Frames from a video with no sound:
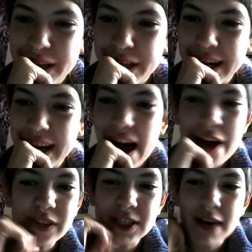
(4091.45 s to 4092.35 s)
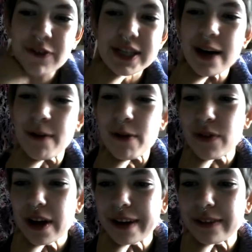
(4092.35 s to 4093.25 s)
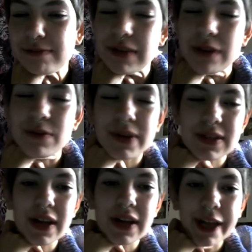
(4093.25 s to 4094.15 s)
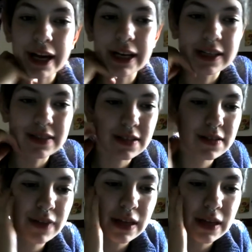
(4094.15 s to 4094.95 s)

Like every every time I've, I've worked online extensively,